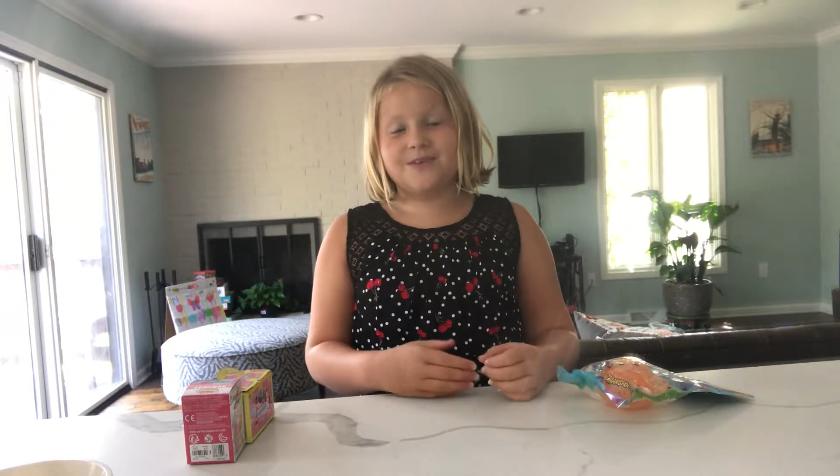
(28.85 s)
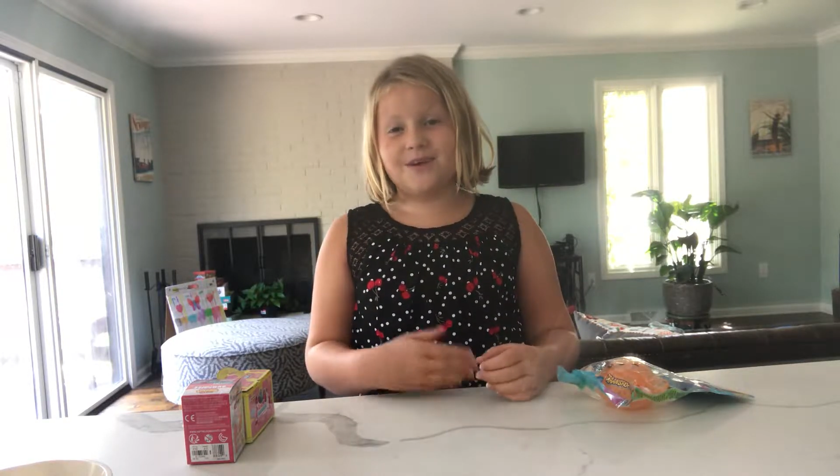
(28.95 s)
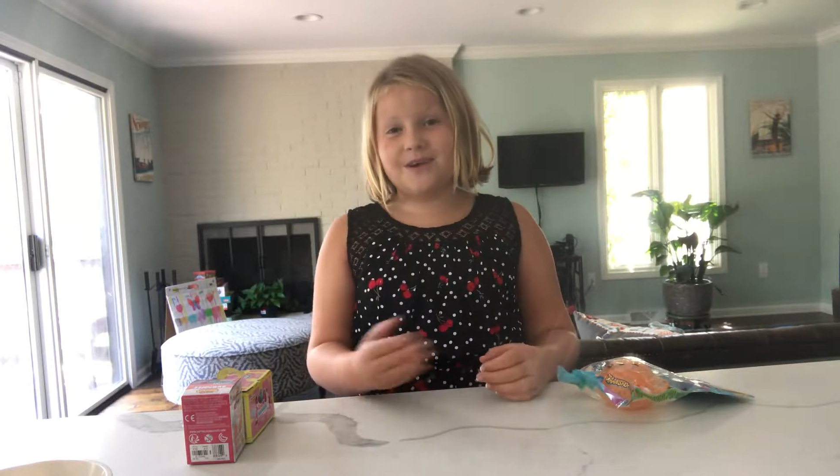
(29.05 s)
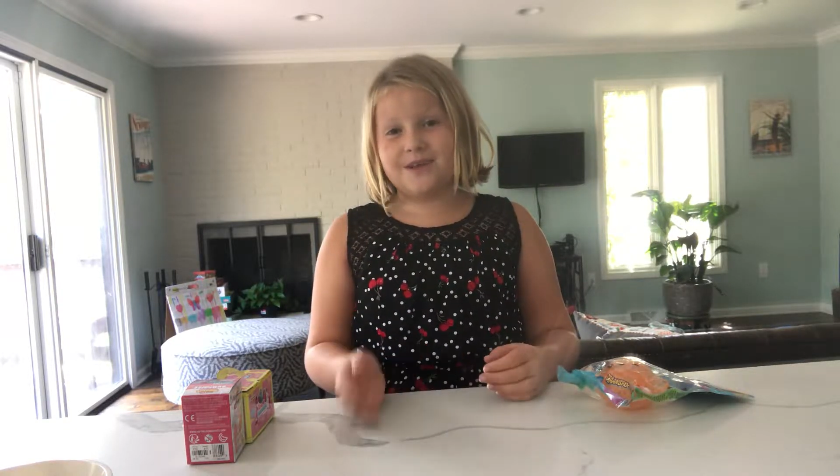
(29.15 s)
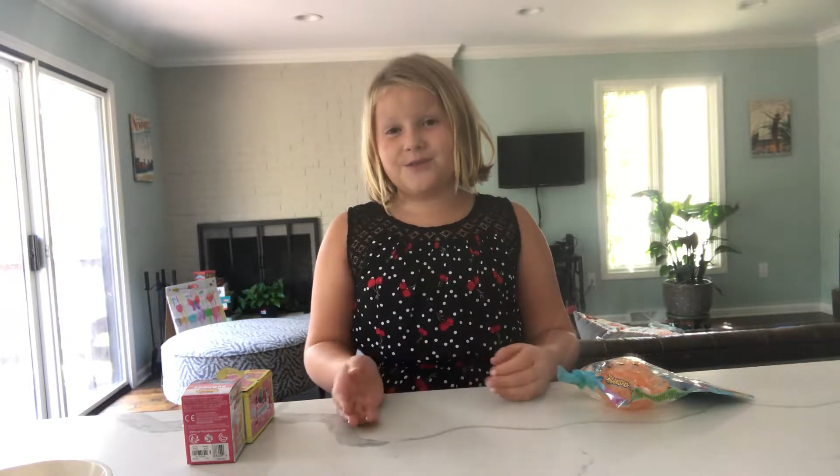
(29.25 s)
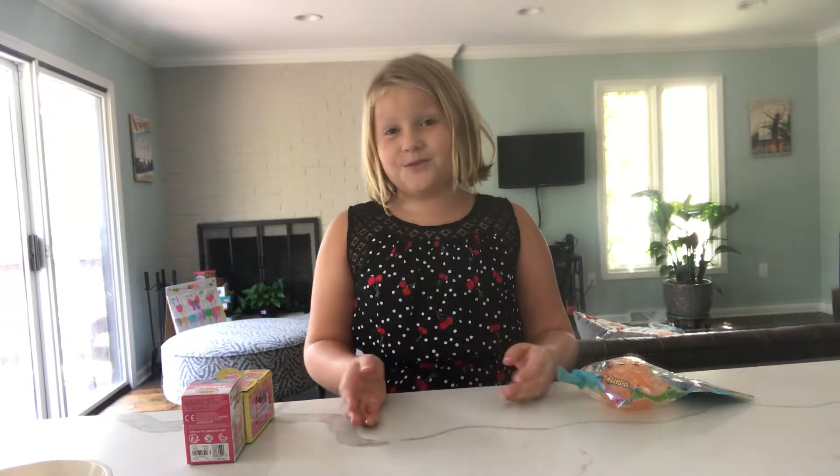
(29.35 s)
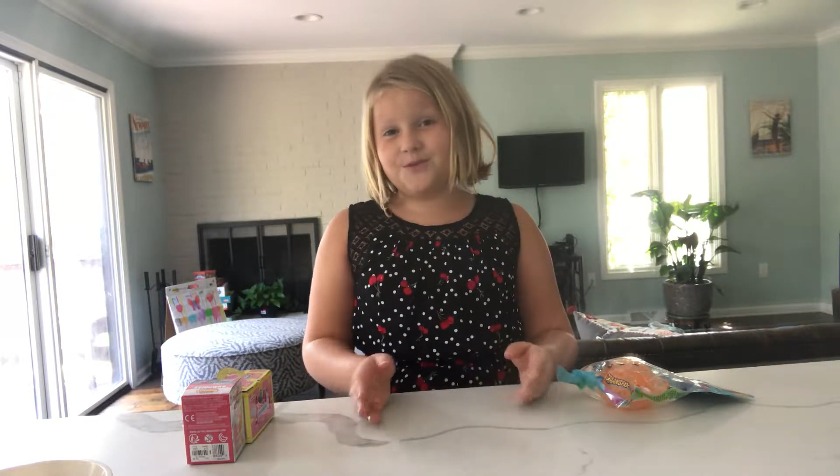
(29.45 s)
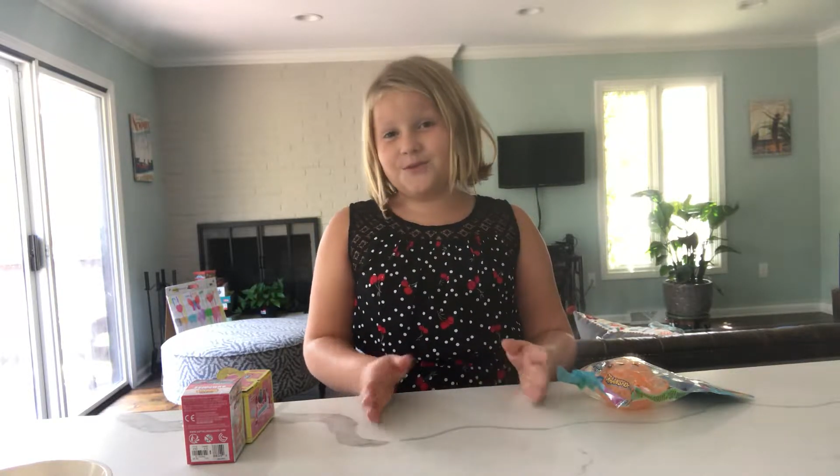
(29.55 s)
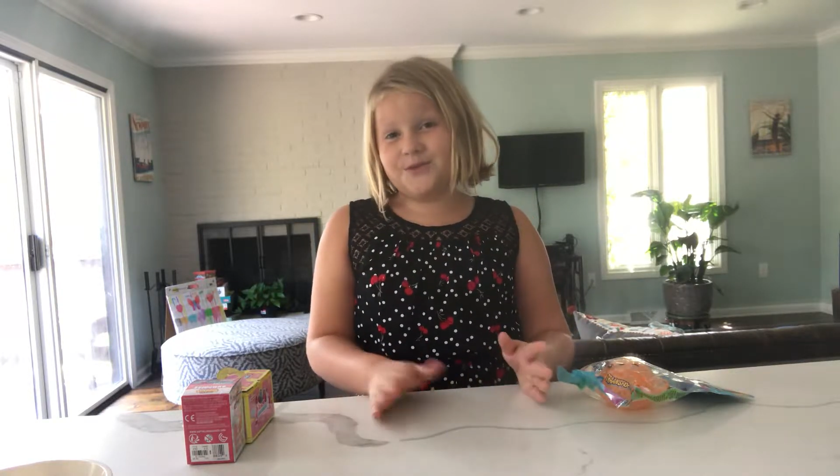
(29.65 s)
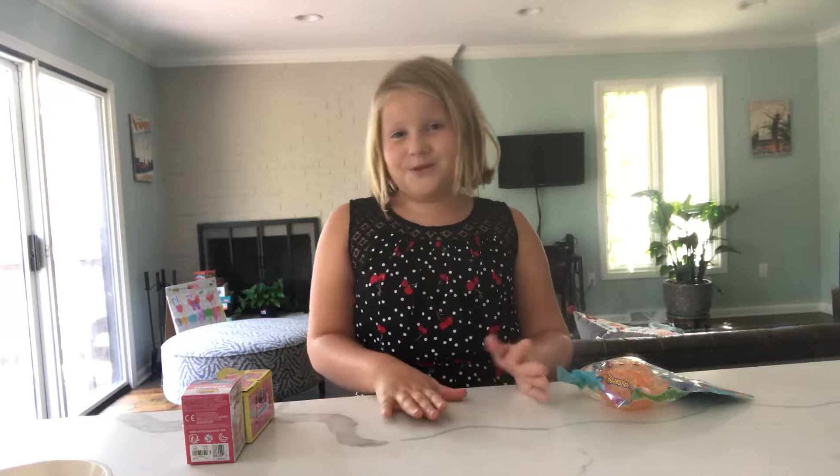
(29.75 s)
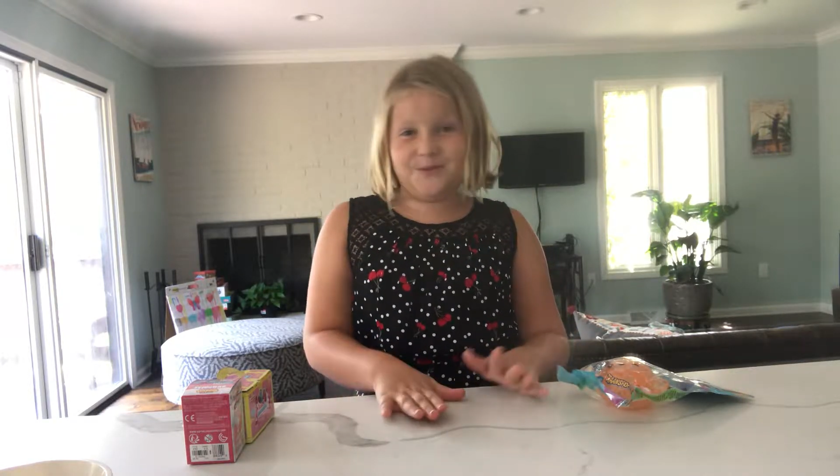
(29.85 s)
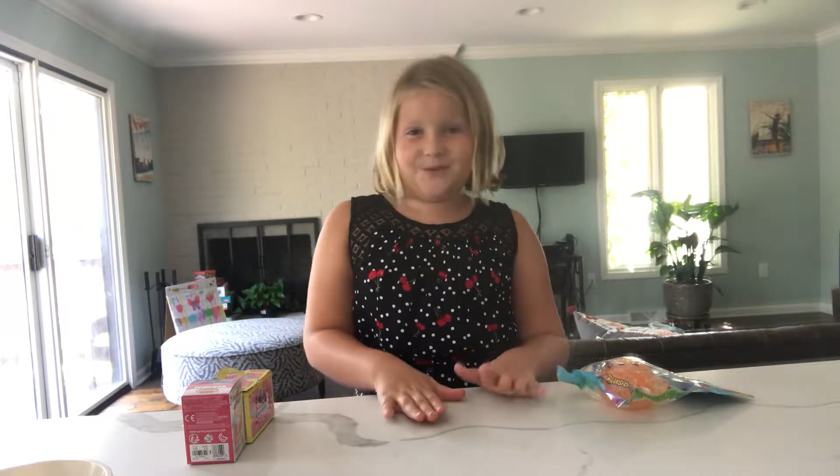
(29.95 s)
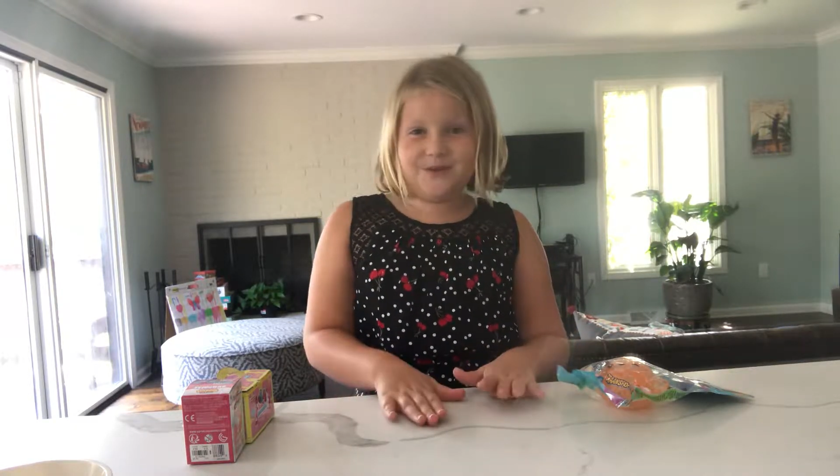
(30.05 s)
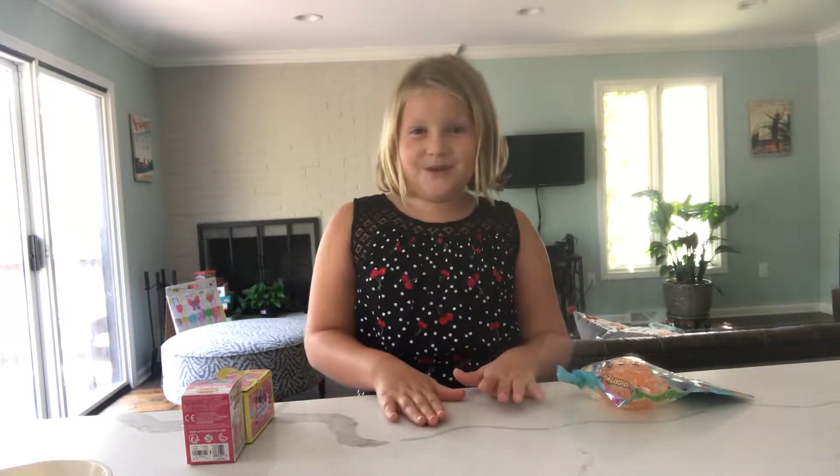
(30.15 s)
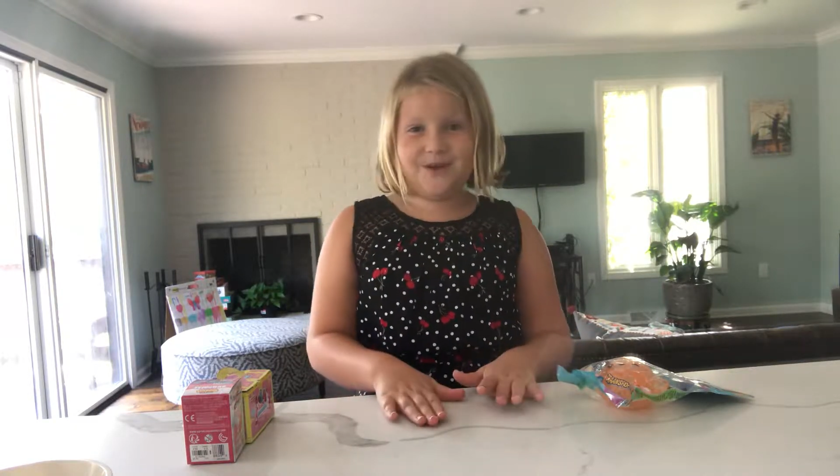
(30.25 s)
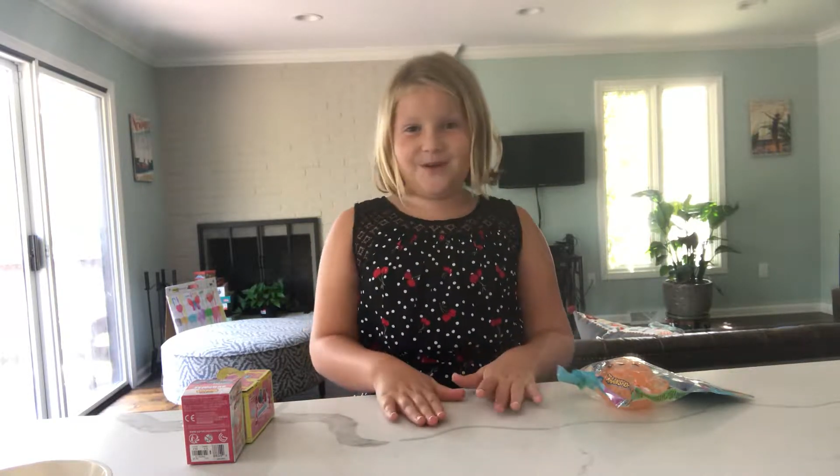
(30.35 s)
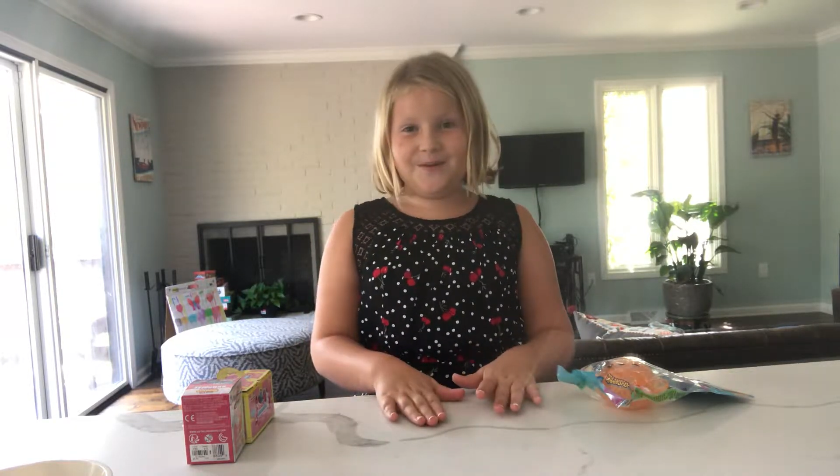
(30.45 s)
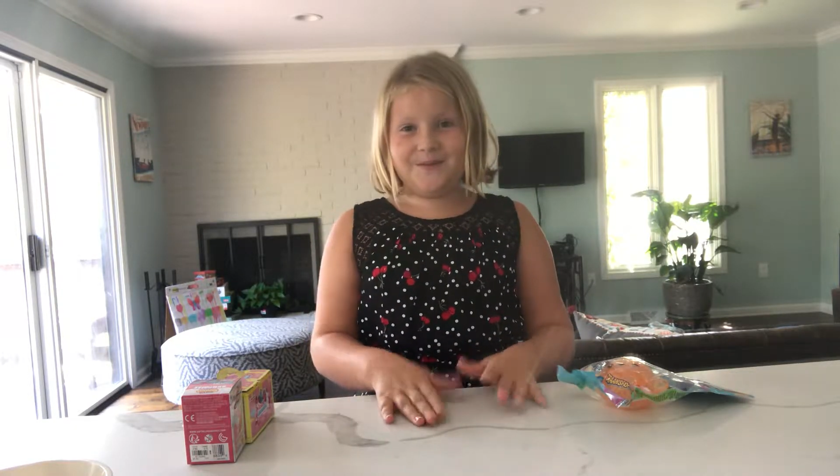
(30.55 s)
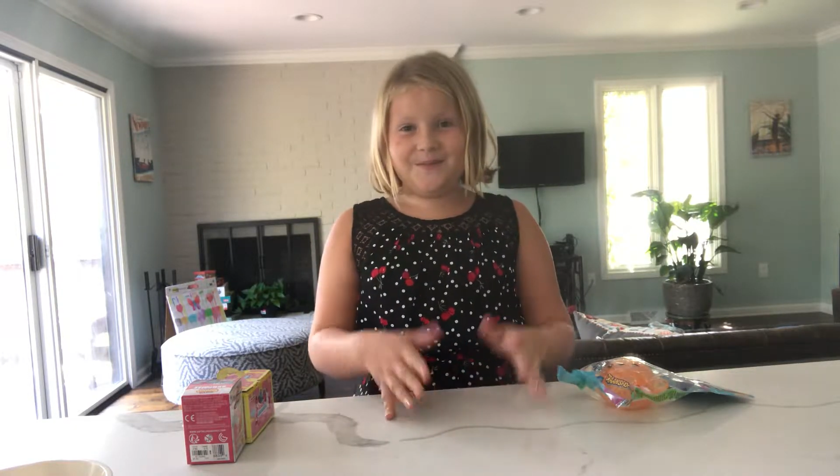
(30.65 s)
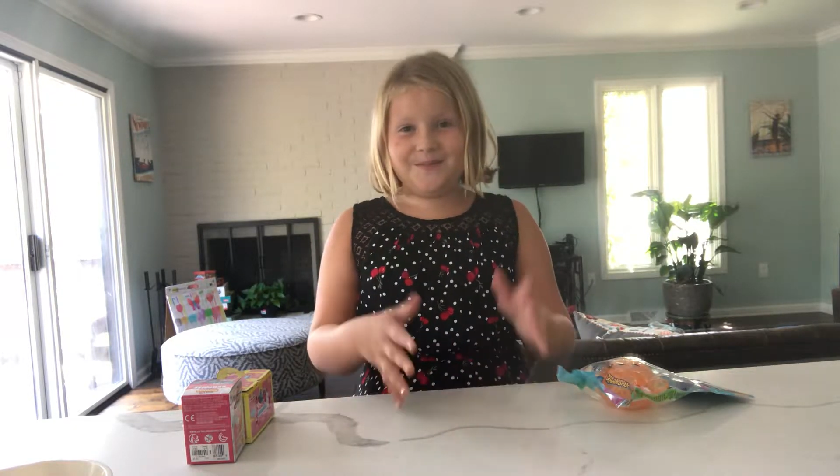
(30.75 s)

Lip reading: starting school soon, so